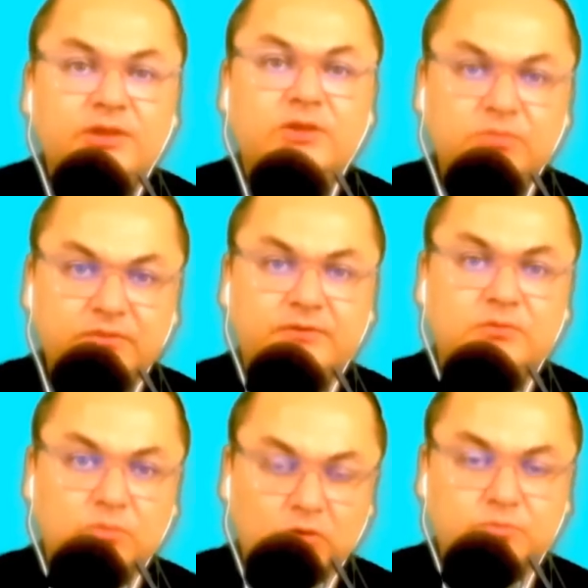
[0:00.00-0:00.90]
you will
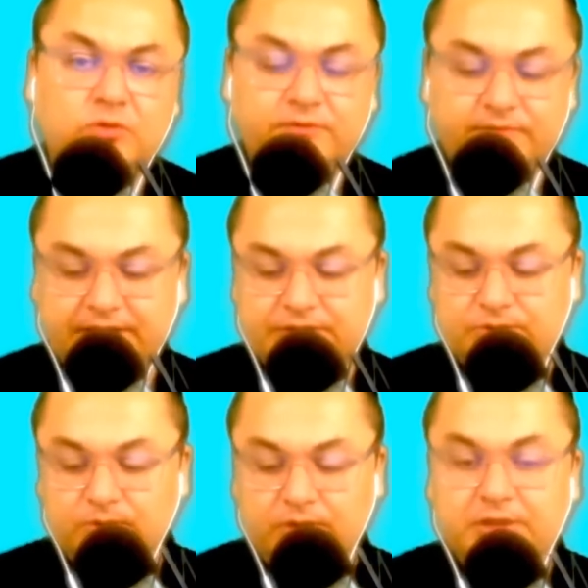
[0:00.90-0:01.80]
feel more motivated
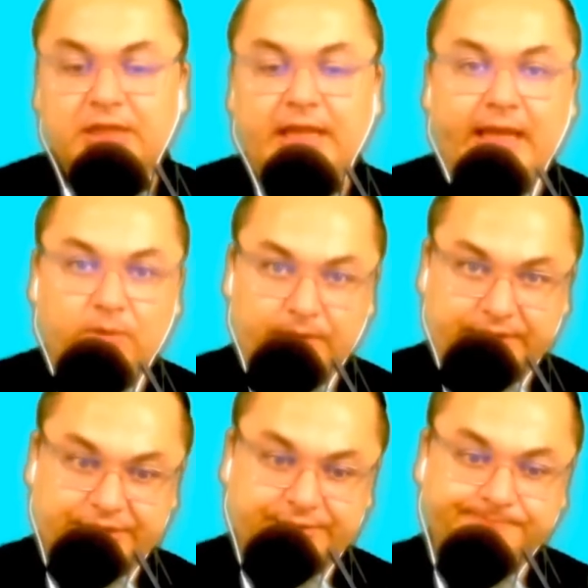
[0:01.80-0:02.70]
to learn the
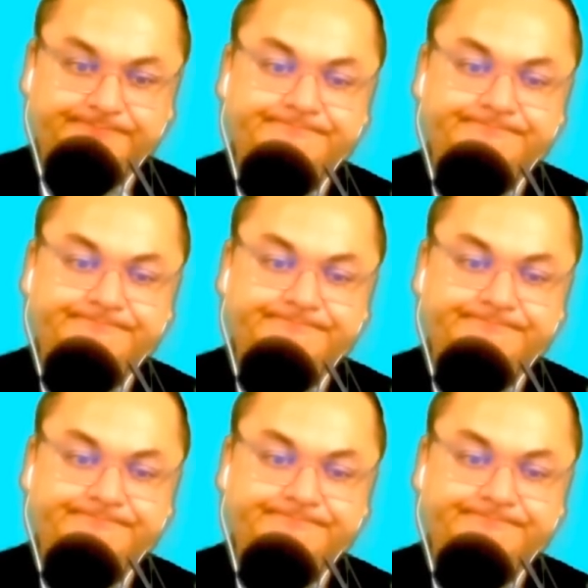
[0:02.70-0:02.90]
language.